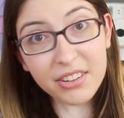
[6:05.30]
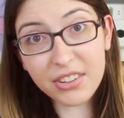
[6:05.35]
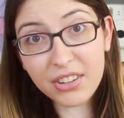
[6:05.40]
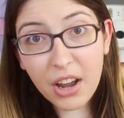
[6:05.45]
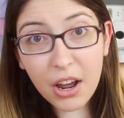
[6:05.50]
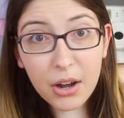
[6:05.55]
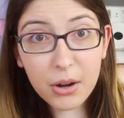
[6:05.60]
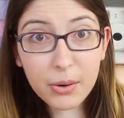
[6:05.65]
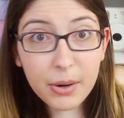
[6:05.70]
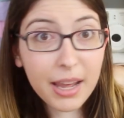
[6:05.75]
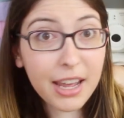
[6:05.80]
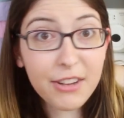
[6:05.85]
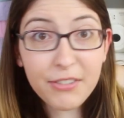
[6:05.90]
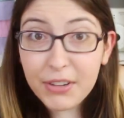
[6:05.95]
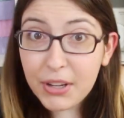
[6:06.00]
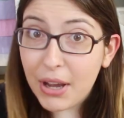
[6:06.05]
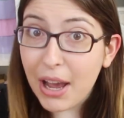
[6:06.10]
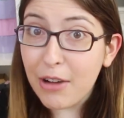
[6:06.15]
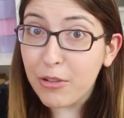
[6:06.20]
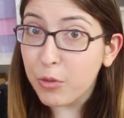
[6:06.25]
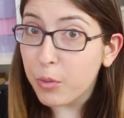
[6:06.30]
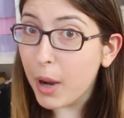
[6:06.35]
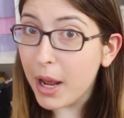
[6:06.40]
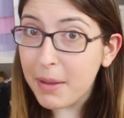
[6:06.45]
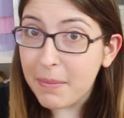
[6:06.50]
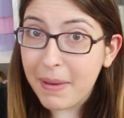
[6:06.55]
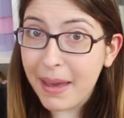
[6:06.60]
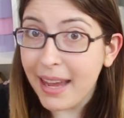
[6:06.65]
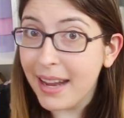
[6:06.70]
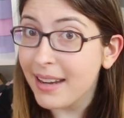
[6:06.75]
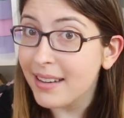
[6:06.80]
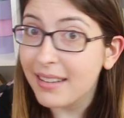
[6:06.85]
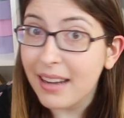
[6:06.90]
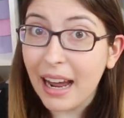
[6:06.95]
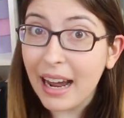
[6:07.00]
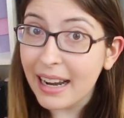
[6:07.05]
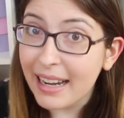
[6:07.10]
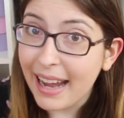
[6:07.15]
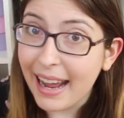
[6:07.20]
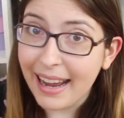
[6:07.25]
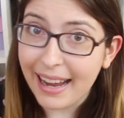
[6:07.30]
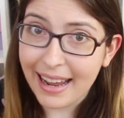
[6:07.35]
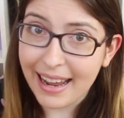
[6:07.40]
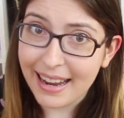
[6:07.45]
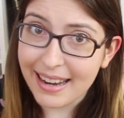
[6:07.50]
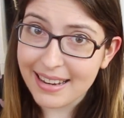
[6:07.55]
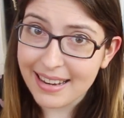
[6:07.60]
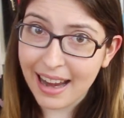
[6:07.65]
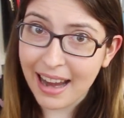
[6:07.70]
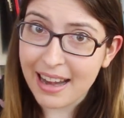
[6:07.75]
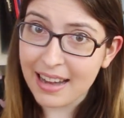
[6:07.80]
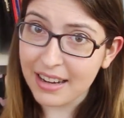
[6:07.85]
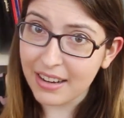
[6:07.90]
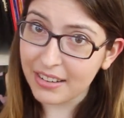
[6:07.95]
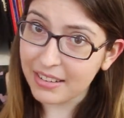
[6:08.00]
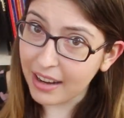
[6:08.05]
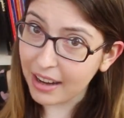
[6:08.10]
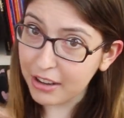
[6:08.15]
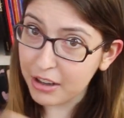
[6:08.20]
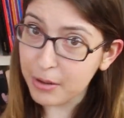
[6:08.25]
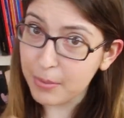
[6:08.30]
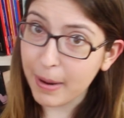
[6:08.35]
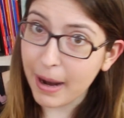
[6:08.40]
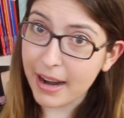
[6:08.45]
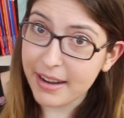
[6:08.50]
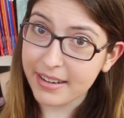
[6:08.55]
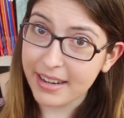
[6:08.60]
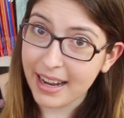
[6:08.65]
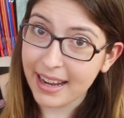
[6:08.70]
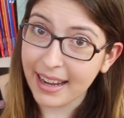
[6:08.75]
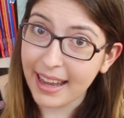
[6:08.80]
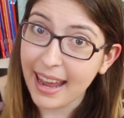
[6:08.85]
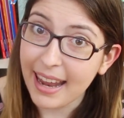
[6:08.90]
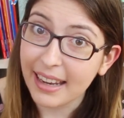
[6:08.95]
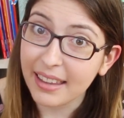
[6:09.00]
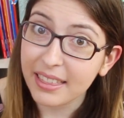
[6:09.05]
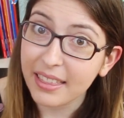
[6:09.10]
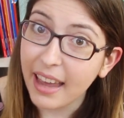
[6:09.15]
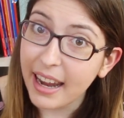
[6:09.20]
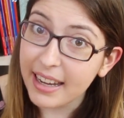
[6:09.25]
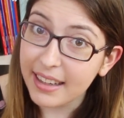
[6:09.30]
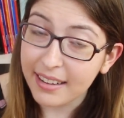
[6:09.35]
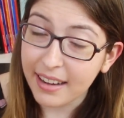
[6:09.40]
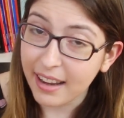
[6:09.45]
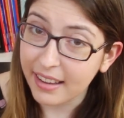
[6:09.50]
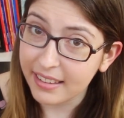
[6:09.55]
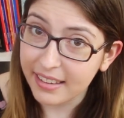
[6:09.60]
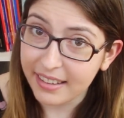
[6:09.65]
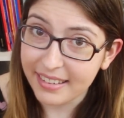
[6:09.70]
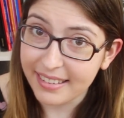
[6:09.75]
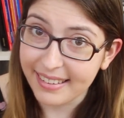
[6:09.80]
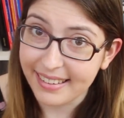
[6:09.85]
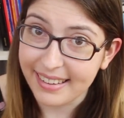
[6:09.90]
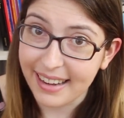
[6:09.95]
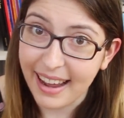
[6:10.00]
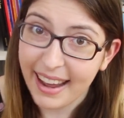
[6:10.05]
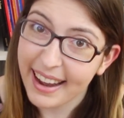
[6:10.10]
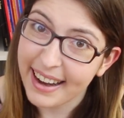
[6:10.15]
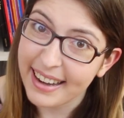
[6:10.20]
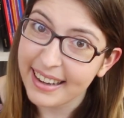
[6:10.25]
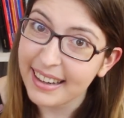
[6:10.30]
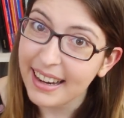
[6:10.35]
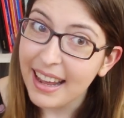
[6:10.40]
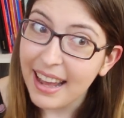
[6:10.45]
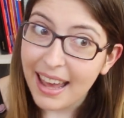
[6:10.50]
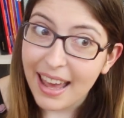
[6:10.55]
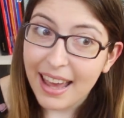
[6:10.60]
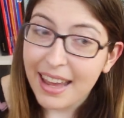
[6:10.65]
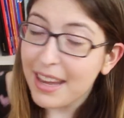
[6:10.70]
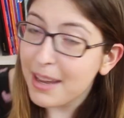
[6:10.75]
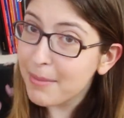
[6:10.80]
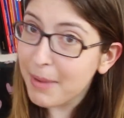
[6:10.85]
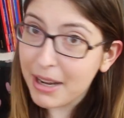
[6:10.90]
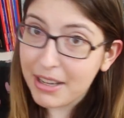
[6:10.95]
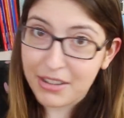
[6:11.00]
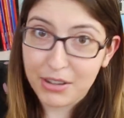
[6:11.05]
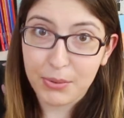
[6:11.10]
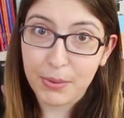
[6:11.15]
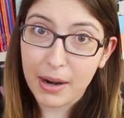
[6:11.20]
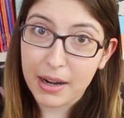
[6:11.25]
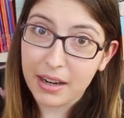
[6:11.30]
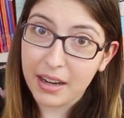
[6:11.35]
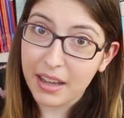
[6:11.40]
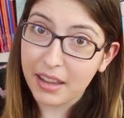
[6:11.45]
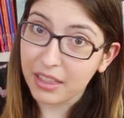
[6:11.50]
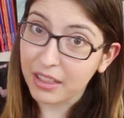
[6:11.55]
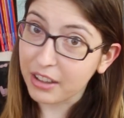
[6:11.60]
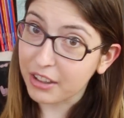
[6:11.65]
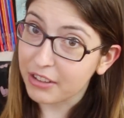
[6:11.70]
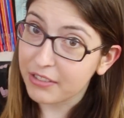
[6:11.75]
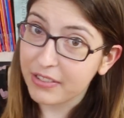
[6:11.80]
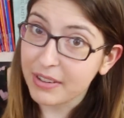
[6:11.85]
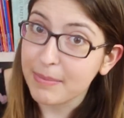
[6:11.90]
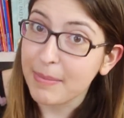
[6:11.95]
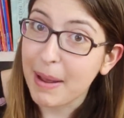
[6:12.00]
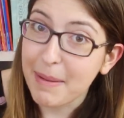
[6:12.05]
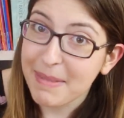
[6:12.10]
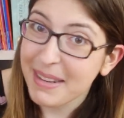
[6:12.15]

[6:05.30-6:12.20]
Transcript: So if you have white paint on hand and you're decoupaging a light colored design, you might just want to learn from my